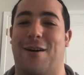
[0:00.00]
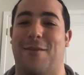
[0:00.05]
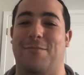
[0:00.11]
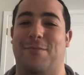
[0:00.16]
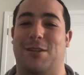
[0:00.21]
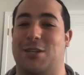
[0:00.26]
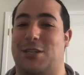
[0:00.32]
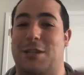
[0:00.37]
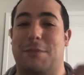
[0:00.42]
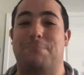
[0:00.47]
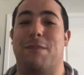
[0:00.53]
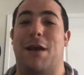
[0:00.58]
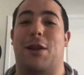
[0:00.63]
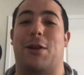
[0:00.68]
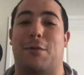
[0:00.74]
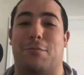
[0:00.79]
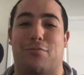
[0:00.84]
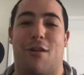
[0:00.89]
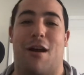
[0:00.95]
just a
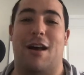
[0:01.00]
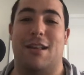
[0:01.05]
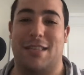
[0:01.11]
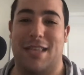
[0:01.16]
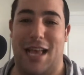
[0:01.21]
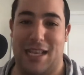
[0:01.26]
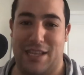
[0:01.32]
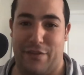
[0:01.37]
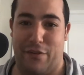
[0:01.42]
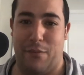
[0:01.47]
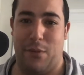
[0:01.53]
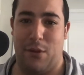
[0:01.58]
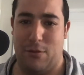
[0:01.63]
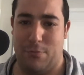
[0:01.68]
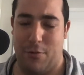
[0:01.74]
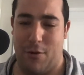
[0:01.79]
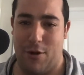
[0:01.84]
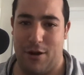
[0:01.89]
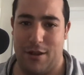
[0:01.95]
better process for both
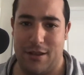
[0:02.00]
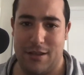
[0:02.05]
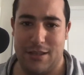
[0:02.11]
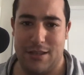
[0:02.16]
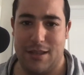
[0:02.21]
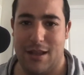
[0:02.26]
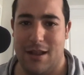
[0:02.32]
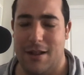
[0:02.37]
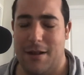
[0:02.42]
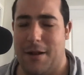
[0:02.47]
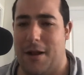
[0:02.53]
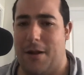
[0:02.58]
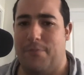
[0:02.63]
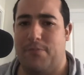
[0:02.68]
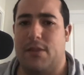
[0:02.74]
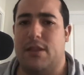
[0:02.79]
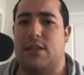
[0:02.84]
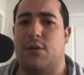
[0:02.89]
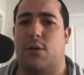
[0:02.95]
parties.
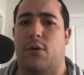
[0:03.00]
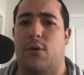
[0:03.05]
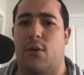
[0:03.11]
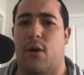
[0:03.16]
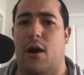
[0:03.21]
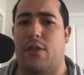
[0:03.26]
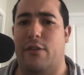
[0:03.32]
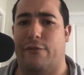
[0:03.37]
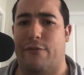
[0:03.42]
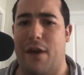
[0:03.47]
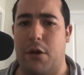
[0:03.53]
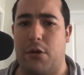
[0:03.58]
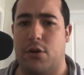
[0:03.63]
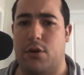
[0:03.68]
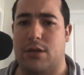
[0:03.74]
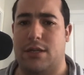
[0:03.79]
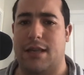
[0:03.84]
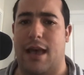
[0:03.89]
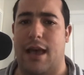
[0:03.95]
So on the founder
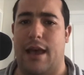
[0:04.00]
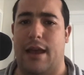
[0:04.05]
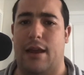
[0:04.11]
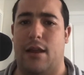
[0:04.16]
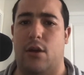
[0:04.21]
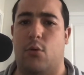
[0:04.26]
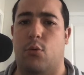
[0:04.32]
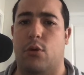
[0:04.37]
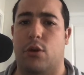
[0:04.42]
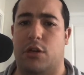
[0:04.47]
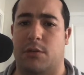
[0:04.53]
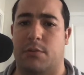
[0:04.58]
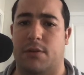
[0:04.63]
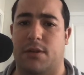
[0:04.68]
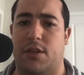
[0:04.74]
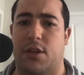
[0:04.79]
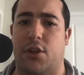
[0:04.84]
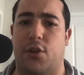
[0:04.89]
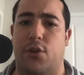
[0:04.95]
side, what you're supposed
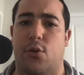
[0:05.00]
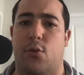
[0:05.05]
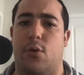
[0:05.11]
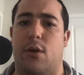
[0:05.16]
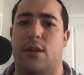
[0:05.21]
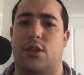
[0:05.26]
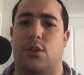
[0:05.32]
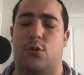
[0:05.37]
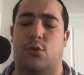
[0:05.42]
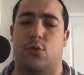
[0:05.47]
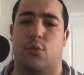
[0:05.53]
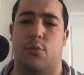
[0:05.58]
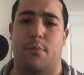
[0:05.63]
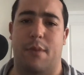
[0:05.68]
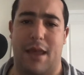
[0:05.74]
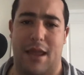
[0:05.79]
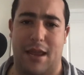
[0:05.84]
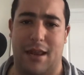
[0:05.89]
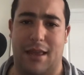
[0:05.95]
to do is you
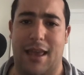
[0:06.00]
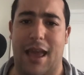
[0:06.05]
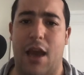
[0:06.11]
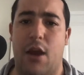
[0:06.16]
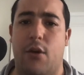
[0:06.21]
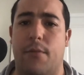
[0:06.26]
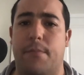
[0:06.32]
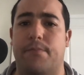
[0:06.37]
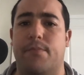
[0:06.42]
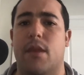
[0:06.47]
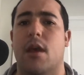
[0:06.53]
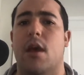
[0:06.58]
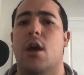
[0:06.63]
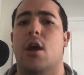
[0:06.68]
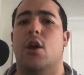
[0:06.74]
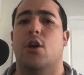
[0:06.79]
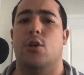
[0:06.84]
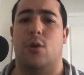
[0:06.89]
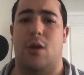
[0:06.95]
make an account,
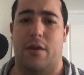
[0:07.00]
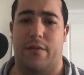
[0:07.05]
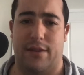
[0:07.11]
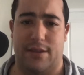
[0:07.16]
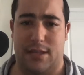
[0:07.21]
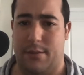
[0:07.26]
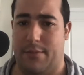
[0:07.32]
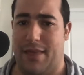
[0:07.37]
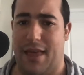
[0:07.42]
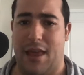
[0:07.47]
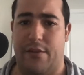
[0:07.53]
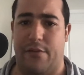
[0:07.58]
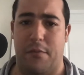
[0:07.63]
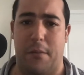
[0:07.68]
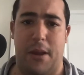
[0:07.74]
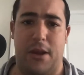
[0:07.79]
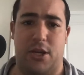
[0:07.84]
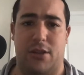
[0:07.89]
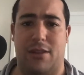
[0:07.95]
you give us some of that
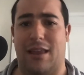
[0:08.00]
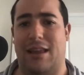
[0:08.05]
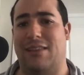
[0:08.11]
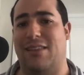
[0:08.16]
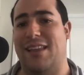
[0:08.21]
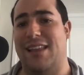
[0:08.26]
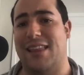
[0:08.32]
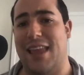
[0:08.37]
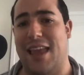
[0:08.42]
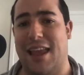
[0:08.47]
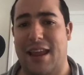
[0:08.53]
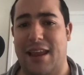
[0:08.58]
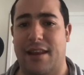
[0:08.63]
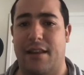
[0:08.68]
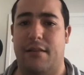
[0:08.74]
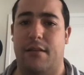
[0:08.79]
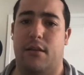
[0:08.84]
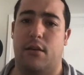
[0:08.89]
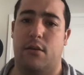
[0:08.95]
information like
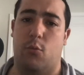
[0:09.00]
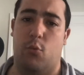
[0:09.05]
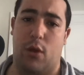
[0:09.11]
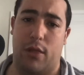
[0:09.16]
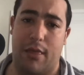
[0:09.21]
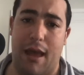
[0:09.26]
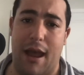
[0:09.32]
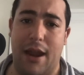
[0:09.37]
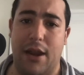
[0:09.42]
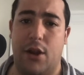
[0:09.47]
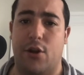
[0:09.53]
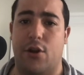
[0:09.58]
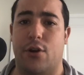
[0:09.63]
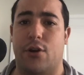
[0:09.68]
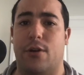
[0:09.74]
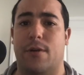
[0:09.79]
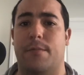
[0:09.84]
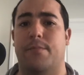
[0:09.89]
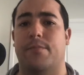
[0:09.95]
LinkedIn,
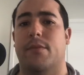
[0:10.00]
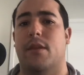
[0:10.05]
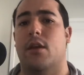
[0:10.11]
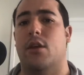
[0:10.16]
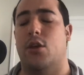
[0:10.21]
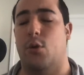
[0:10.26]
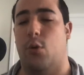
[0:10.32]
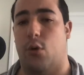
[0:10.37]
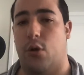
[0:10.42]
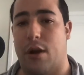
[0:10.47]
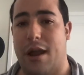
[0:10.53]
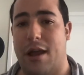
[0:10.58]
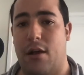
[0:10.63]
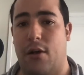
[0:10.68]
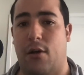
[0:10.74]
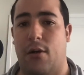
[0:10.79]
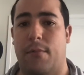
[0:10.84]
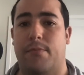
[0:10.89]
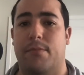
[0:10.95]
one-liner,
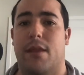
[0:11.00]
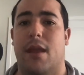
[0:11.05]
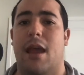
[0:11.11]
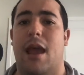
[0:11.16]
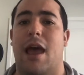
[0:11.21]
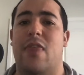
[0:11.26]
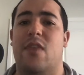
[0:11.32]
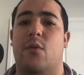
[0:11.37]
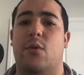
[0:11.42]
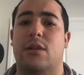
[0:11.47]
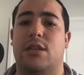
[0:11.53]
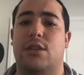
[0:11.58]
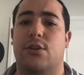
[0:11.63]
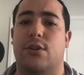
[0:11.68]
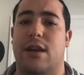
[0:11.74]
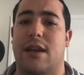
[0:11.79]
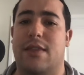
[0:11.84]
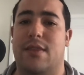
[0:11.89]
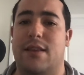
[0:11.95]
URL. And then once you're
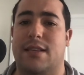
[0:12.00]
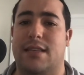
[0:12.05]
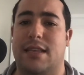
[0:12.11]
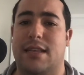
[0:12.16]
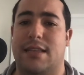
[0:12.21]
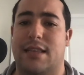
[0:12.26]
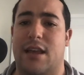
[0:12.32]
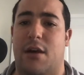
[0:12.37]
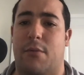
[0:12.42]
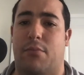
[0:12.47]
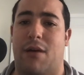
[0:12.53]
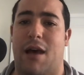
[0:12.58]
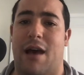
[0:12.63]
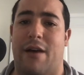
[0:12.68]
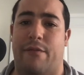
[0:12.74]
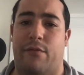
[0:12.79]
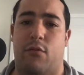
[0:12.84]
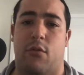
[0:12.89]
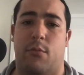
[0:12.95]
in the Seed Scout
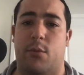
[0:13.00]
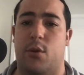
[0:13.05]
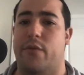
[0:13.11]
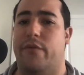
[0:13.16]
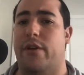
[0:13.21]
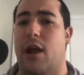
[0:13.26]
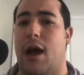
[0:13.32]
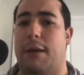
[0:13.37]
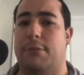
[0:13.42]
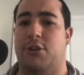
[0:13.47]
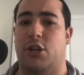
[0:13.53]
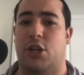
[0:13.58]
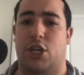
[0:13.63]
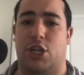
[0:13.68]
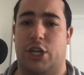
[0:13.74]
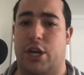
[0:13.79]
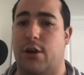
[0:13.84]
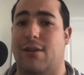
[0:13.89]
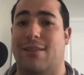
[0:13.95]
platform, you have an option to
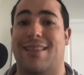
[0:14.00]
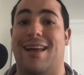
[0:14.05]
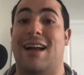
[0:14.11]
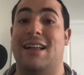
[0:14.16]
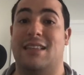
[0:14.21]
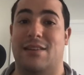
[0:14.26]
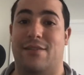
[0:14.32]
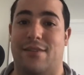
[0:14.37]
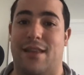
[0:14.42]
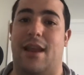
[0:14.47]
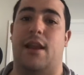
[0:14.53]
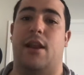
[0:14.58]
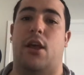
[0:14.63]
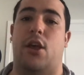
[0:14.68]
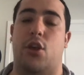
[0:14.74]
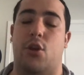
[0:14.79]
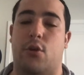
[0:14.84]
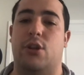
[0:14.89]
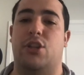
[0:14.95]
share lots of data.
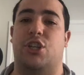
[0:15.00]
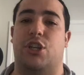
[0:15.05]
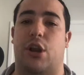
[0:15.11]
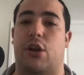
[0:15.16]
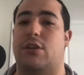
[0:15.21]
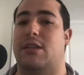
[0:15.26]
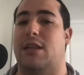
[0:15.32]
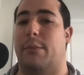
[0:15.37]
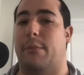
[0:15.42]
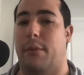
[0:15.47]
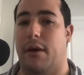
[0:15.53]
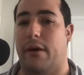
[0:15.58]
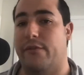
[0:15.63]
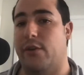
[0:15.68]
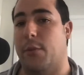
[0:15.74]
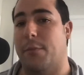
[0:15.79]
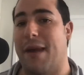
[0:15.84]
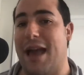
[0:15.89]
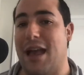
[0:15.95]
You can share some of your
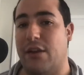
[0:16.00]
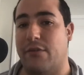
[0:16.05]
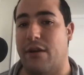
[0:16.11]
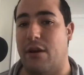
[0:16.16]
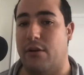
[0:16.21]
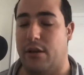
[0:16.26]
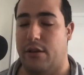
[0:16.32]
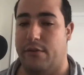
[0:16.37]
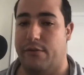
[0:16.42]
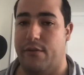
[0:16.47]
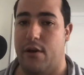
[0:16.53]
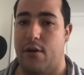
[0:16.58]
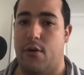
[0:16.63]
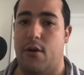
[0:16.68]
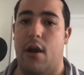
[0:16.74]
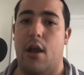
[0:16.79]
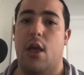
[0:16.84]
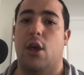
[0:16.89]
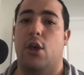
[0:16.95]
background info.
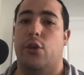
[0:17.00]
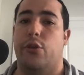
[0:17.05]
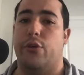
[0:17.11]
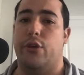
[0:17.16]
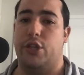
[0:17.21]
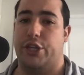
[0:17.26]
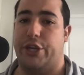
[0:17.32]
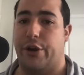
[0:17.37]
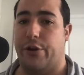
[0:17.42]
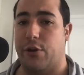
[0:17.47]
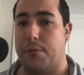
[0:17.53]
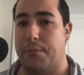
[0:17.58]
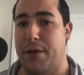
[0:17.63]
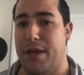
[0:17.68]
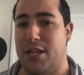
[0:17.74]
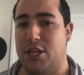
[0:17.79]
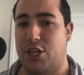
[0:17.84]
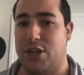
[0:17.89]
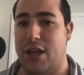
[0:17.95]
You can share your
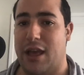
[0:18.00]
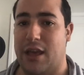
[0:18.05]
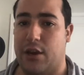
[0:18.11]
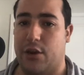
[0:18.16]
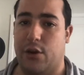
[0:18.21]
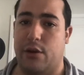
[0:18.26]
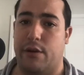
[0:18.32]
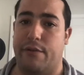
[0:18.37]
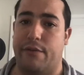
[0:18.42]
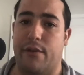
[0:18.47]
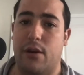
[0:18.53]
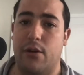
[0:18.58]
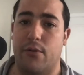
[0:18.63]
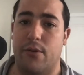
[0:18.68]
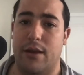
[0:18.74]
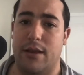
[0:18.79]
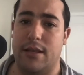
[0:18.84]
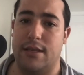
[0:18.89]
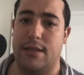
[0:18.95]
pitch deck or your
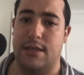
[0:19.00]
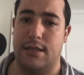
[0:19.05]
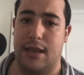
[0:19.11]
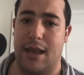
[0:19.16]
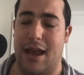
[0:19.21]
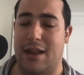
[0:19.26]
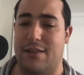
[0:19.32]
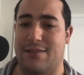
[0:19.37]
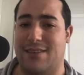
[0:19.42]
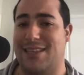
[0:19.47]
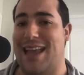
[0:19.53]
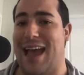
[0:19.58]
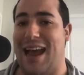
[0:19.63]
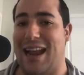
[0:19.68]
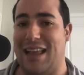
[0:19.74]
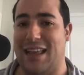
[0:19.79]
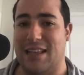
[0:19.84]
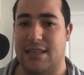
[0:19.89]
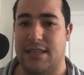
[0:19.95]
fundraise kind of
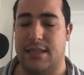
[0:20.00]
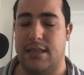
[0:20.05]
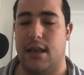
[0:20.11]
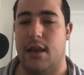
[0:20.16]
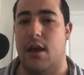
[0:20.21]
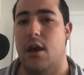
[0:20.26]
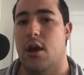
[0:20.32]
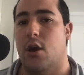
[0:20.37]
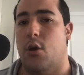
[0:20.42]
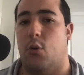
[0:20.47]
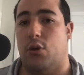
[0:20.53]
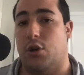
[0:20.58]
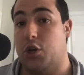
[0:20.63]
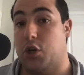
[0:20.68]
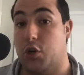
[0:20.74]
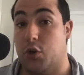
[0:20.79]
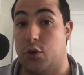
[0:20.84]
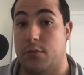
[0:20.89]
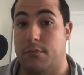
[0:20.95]
status or
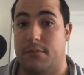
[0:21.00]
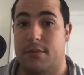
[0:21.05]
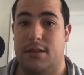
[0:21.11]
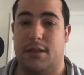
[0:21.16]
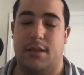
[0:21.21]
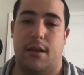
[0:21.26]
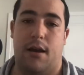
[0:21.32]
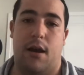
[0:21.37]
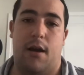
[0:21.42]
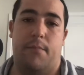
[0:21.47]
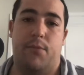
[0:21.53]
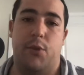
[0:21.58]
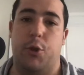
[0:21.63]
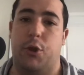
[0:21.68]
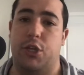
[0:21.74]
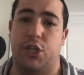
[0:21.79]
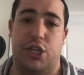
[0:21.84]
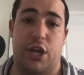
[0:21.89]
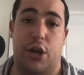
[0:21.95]
terms. You
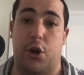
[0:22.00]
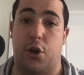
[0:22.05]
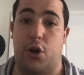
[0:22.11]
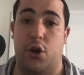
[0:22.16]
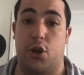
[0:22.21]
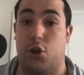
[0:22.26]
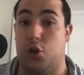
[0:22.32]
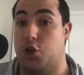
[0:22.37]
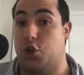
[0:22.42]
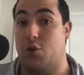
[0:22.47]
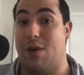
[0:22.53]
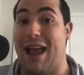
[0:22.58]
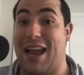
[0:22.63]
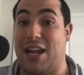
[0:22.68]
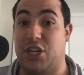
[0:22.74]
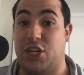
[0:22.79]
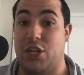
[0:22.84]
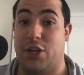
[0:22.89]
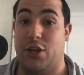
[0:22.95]
can share your
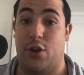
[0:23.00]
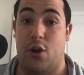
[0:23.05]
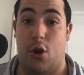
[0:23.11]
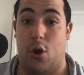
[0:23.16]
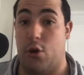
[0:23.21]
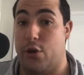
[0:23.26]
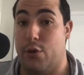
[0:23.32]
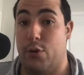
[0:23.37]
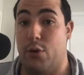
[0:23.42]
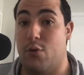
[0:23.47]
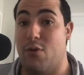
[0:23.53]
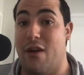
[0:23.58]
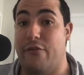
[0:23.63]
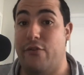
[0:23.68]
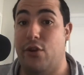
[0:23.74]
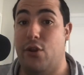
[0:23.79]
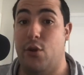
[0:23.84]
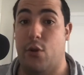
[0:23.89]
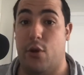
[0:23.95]
traction. Are you in
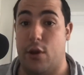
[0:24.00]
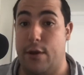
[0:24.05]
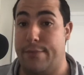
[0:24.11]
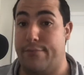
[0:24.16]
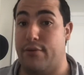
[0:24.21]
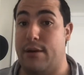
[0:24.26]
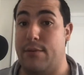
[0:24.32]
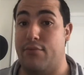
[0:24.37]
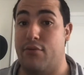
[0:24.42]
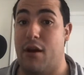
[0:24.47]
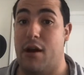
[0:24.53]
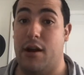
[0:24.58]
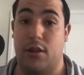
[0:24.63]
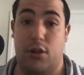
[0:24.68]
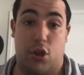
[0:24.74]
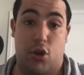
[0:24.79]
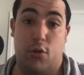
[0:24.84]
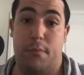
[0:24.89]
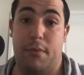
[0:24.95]
revenue? Are you pre-product?
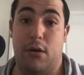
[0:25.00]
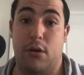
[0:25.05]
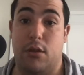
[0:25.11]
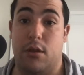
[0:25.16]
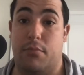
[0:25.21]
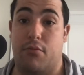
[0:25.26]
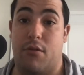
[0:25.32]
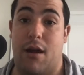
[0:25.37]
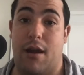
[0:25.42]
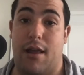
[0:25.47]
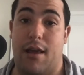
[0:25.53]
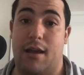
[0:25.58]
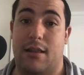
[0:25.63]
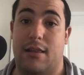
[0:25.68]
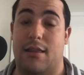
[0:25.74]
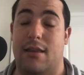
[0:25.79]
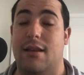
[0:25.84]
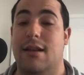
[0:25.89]
Who built the product?